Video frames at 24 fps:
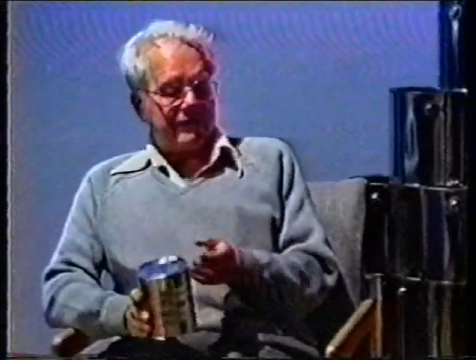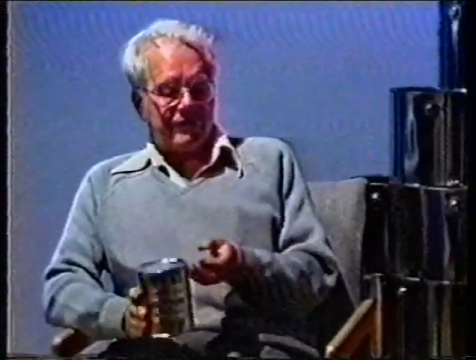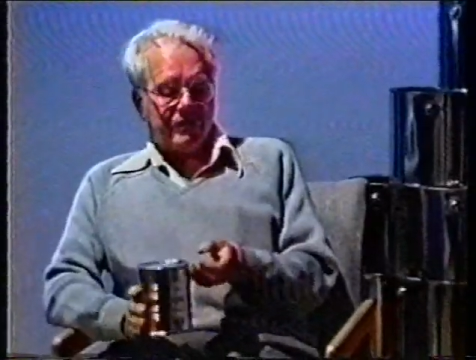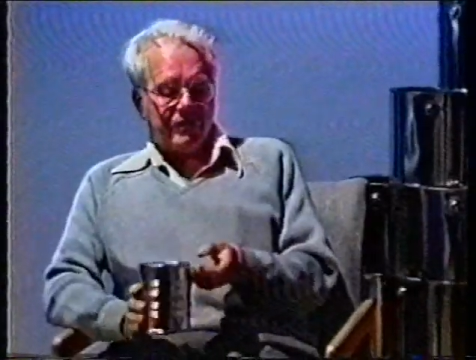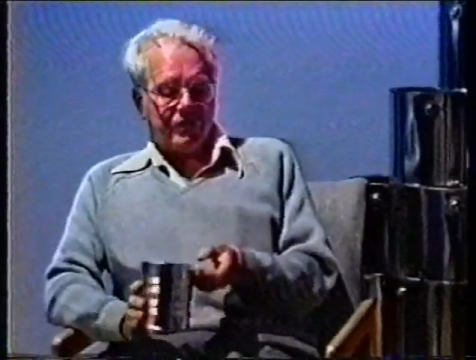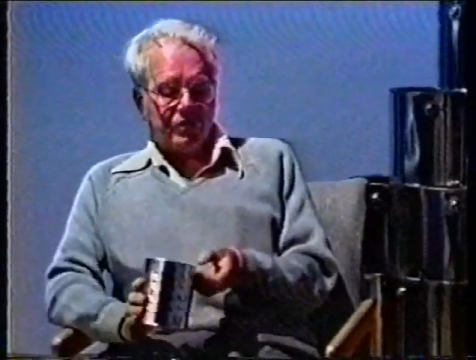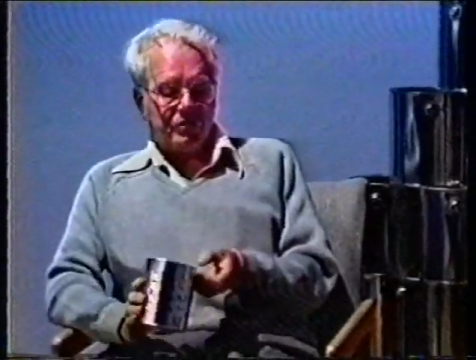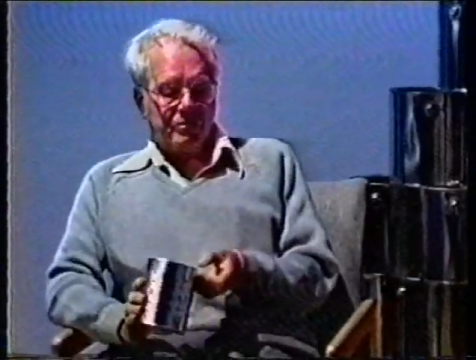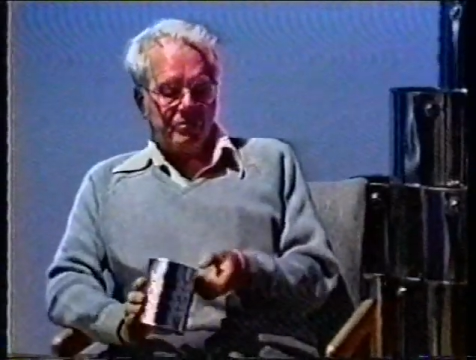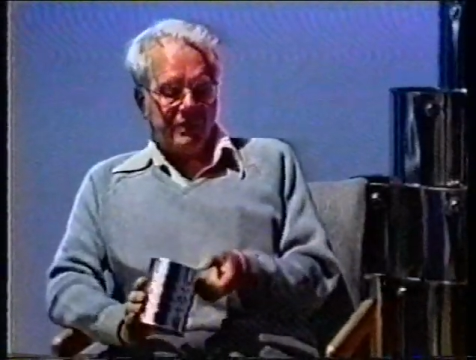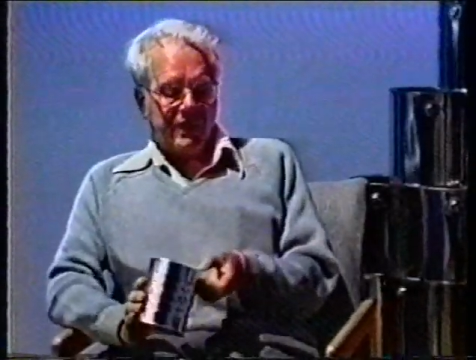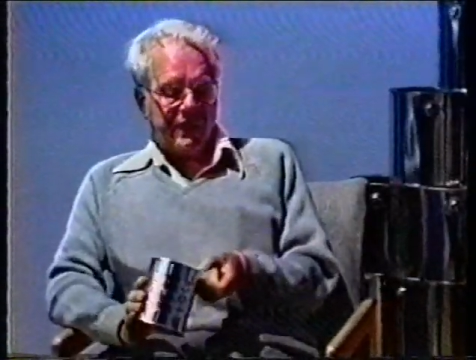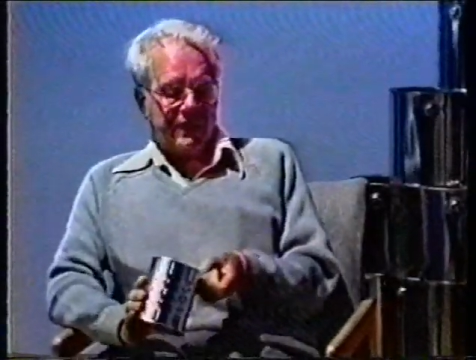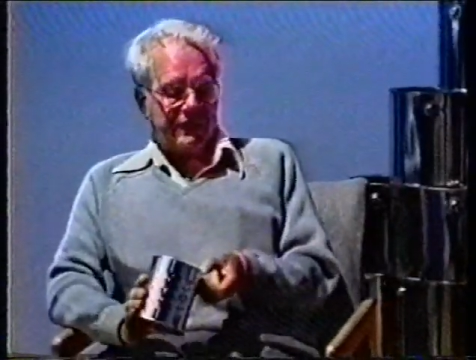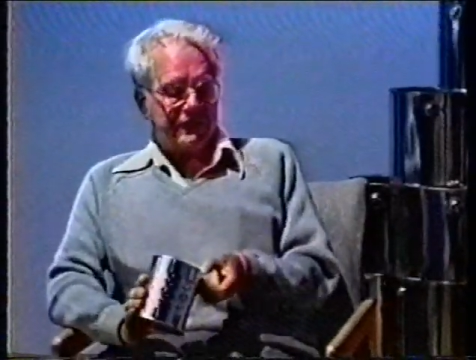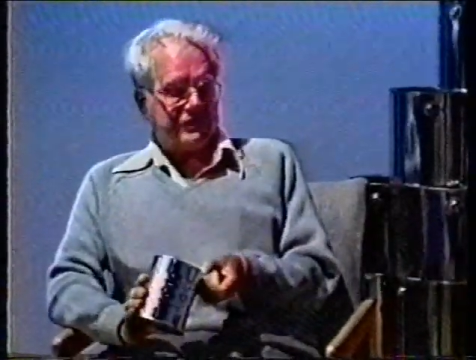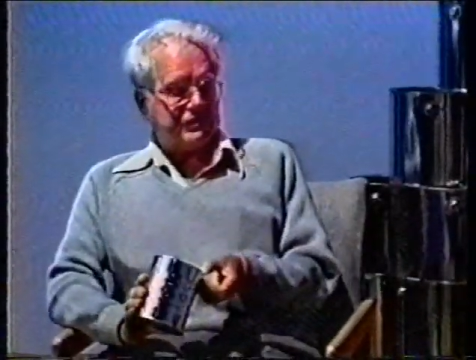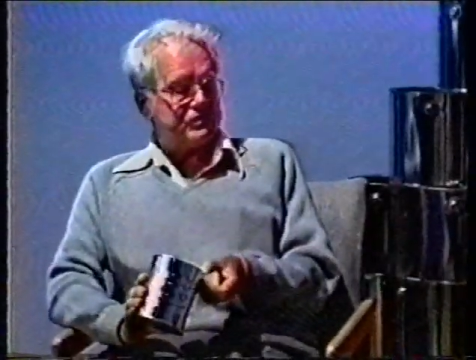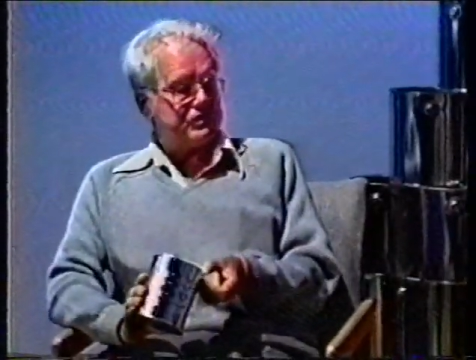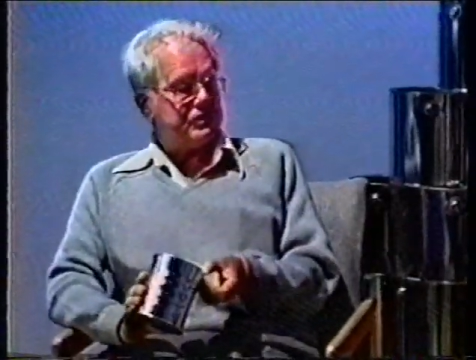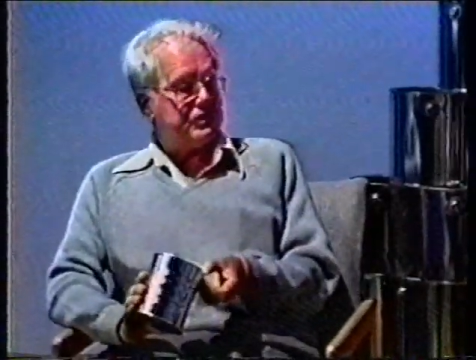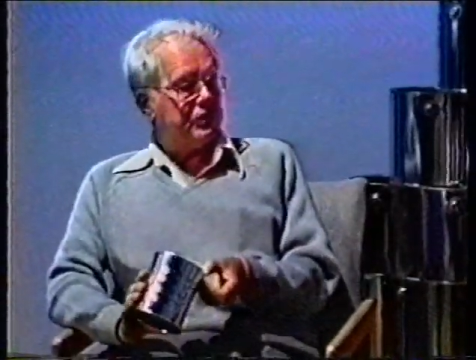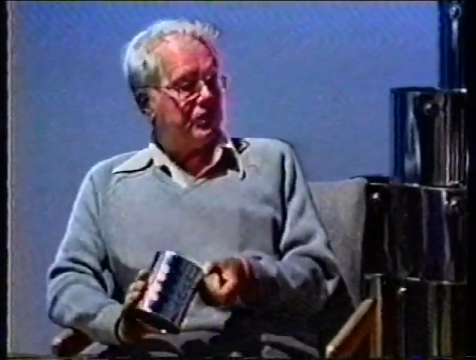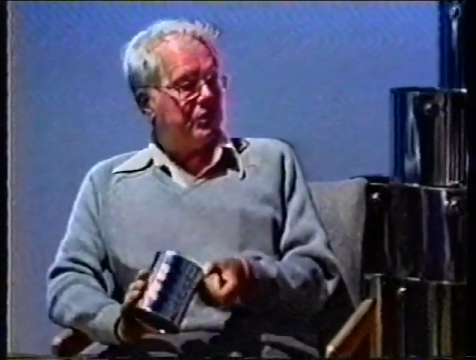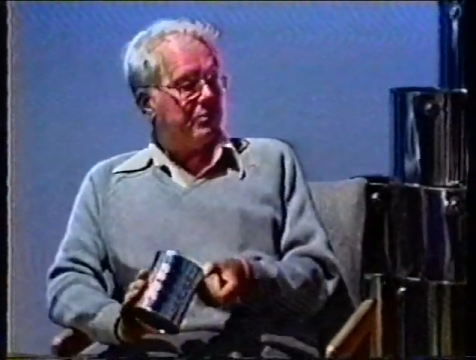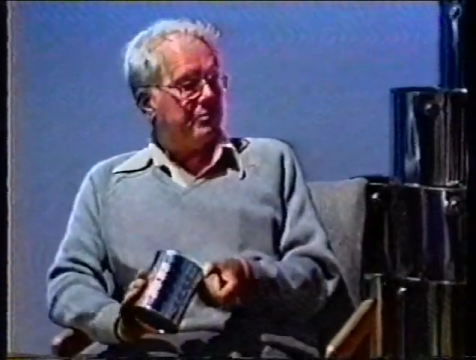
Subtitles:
a hermetic seal